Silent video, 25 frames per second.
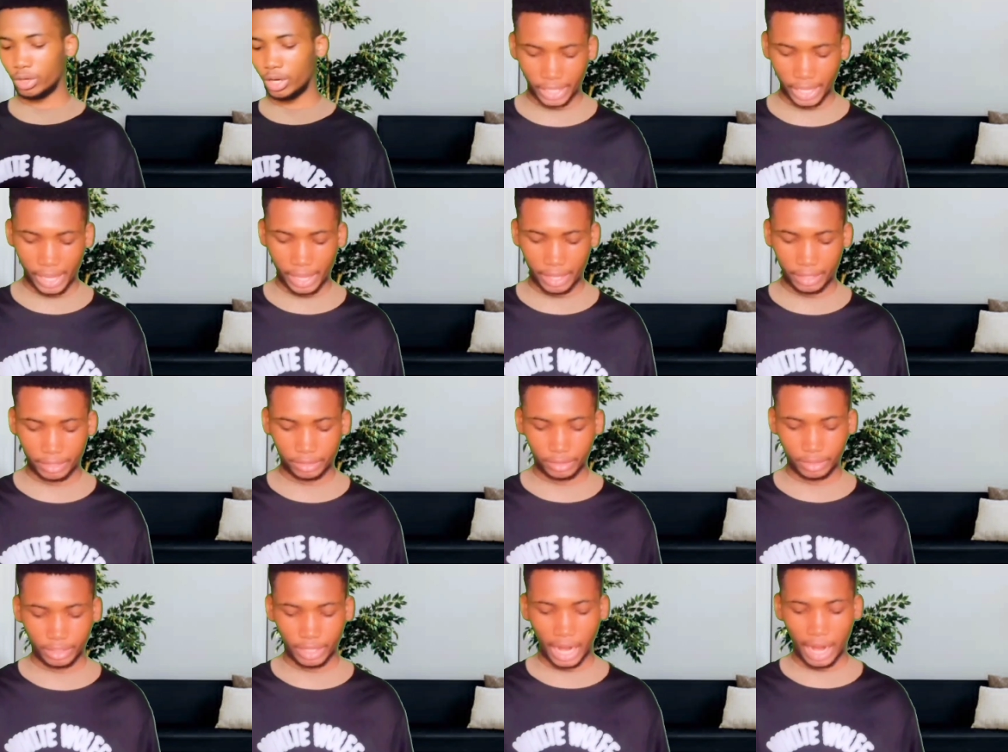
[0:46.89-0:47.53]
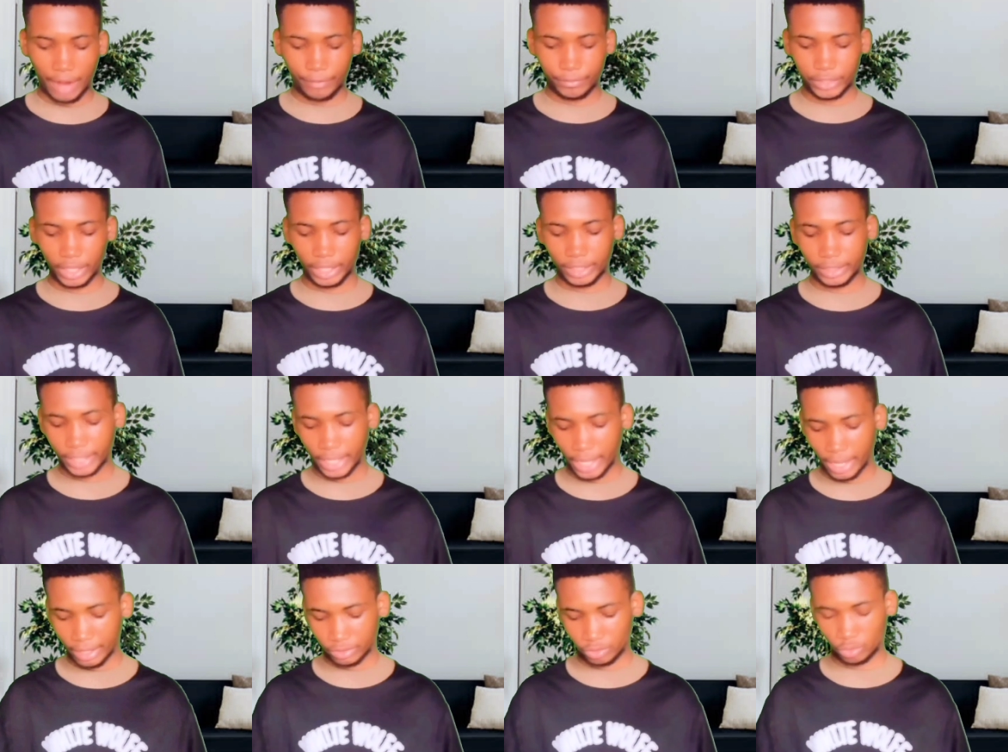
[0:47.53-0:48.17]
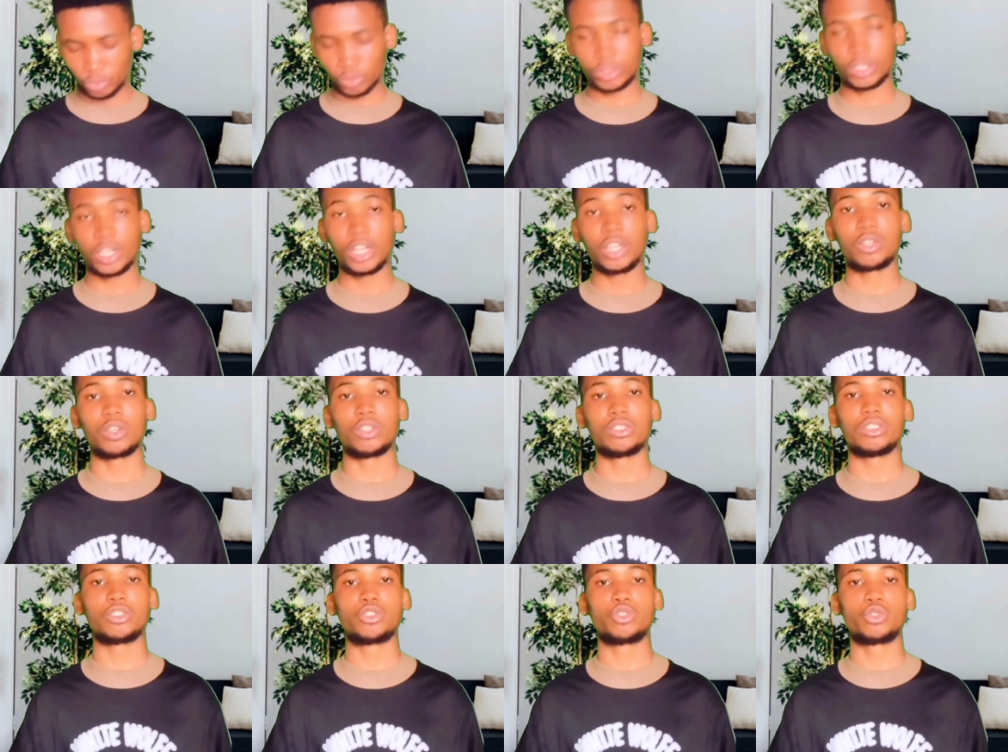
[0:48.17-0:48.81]
Then after that, you
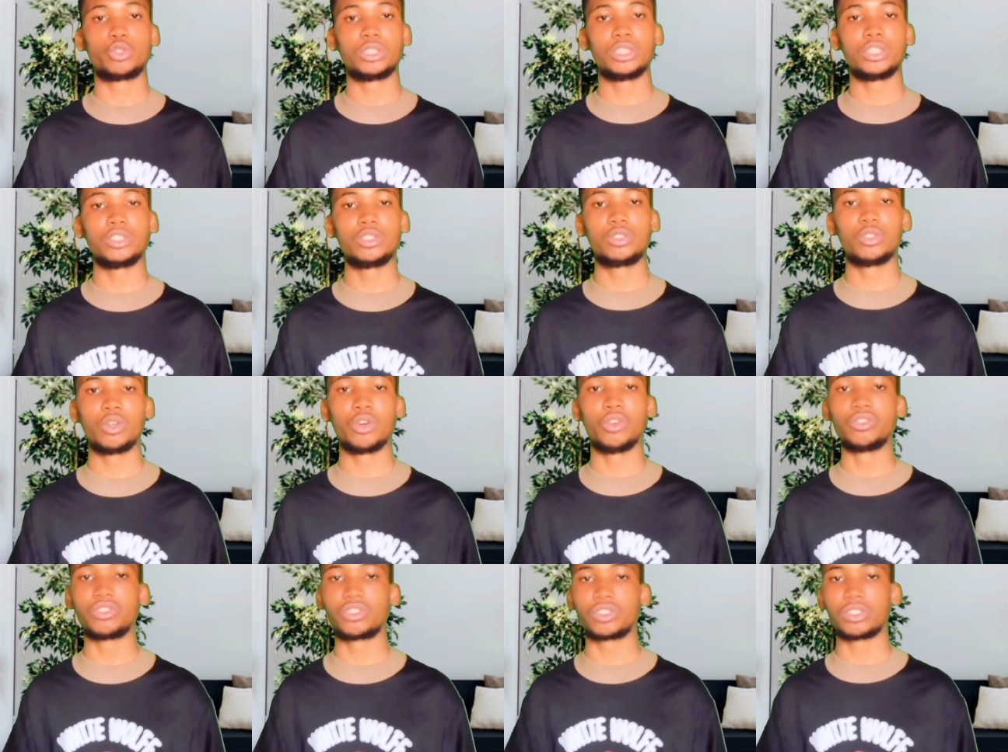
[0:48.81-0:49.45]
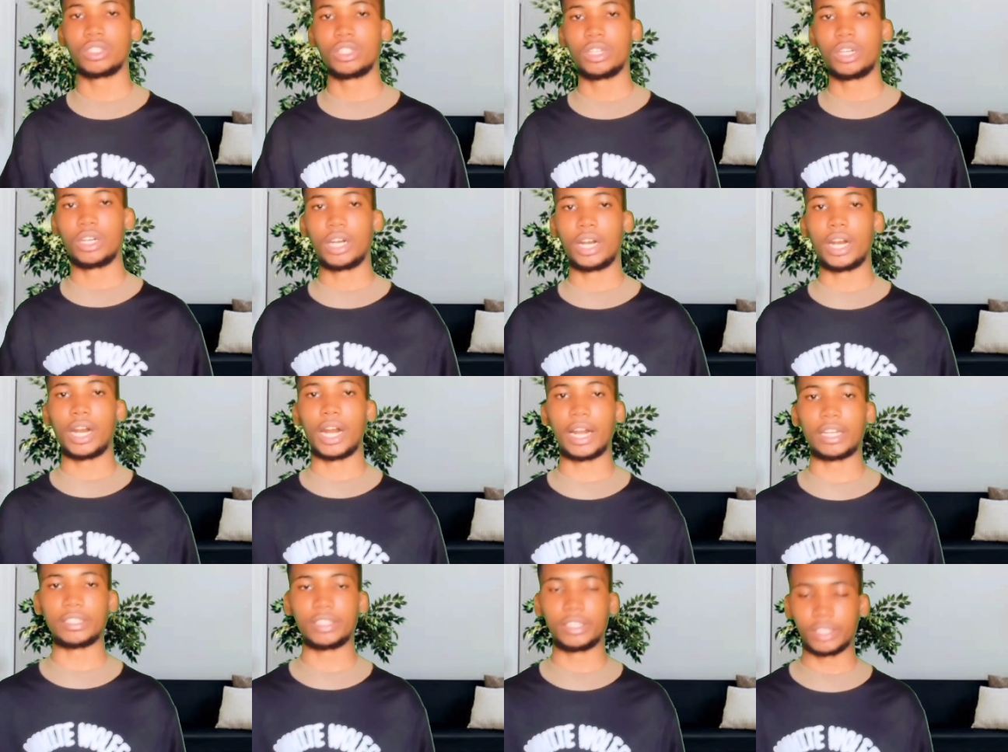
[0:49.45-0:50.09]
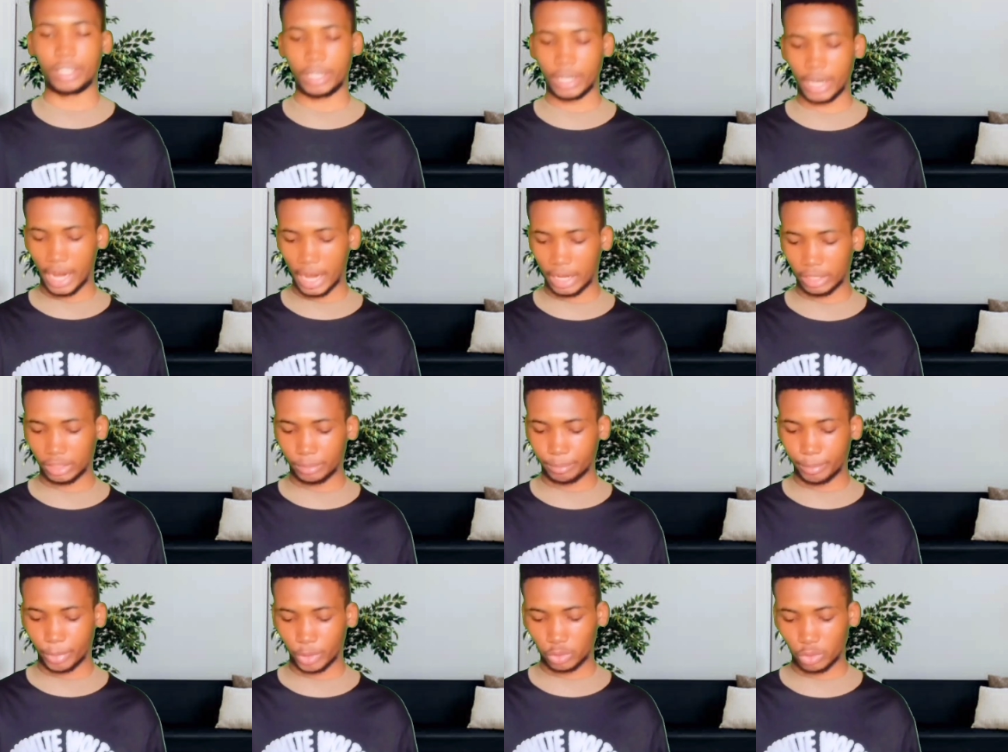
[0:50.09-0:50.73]
click on the 3 dots at
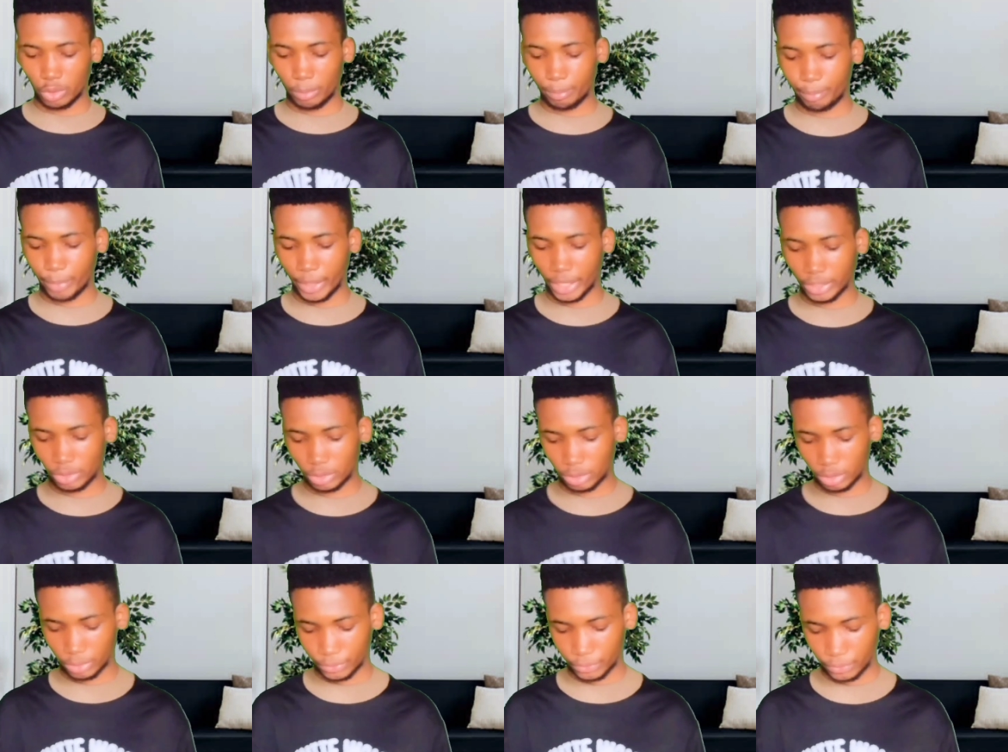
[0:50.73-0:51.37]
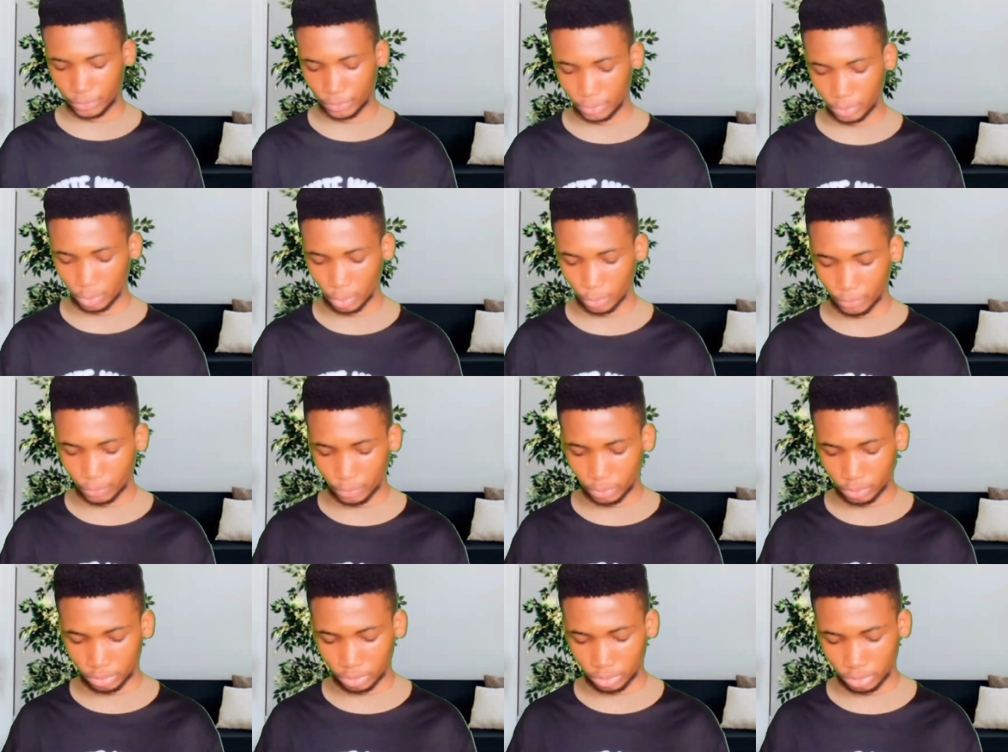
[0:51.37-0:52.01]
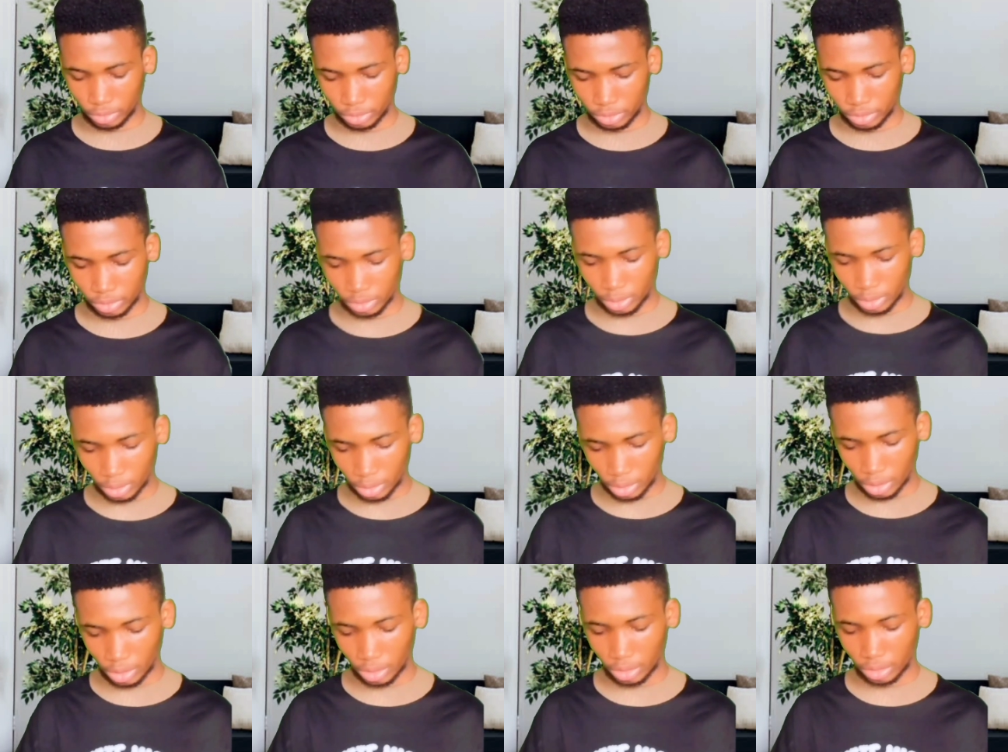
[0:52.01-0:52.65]
the bottom part of your phone
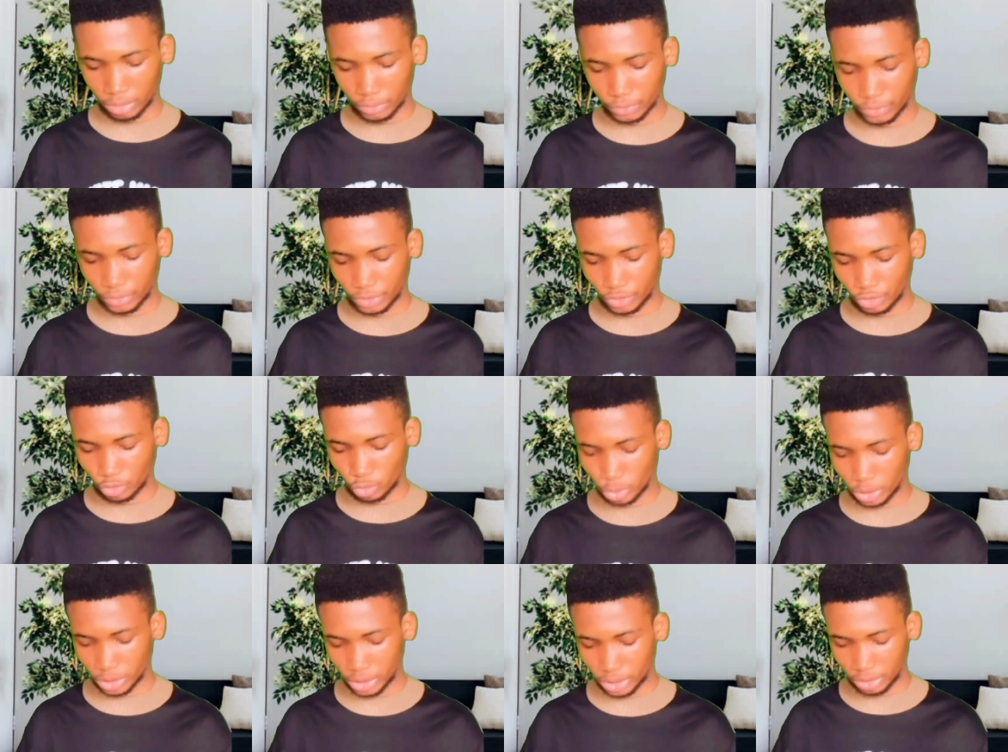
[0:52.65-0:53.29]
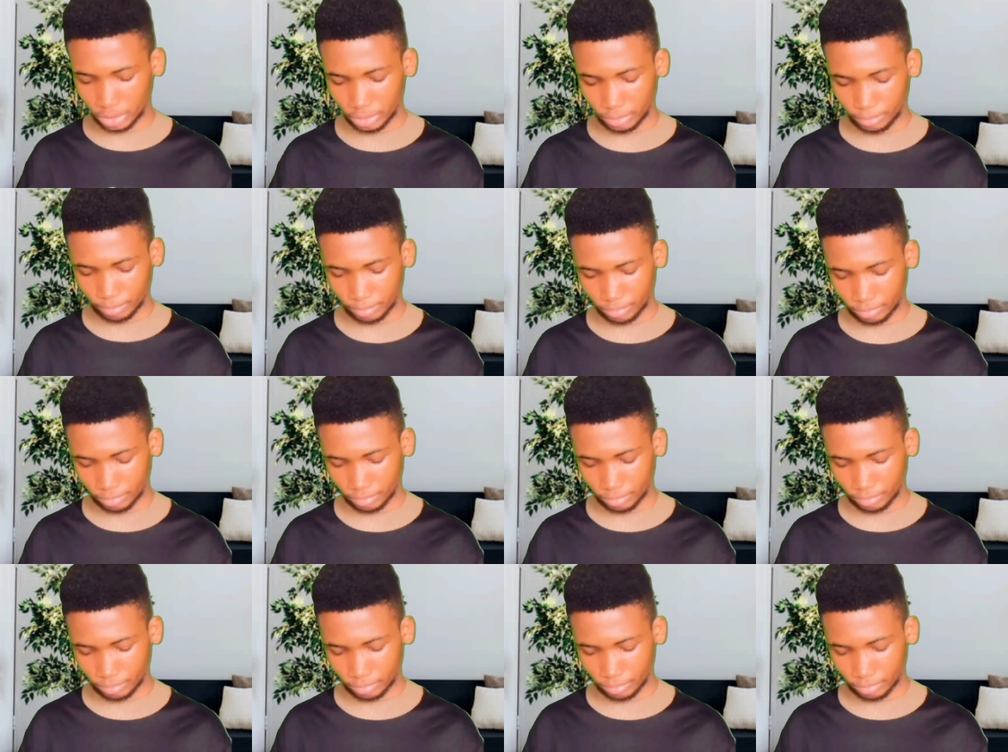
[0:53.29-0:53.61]
or of the screen,